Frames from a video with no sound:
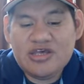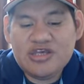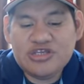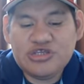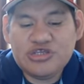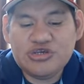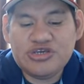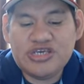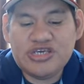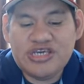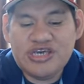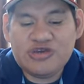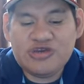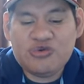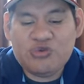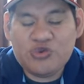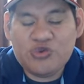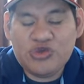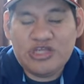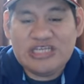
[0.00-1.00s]
you can get
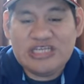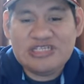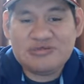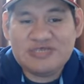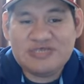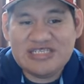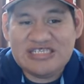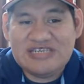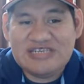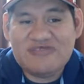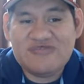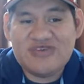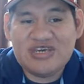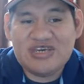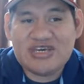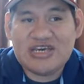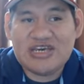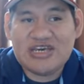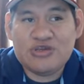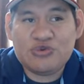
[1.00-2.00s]
really
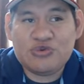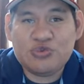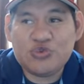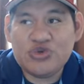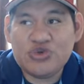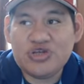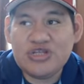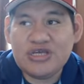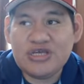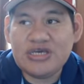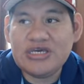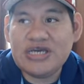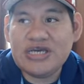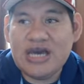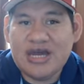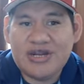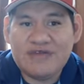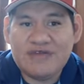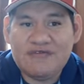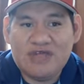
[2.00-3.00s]
specific and really
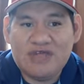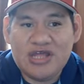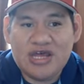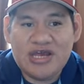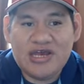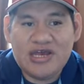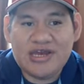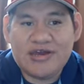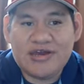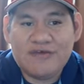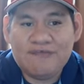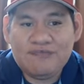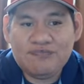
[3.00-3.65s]
kind of like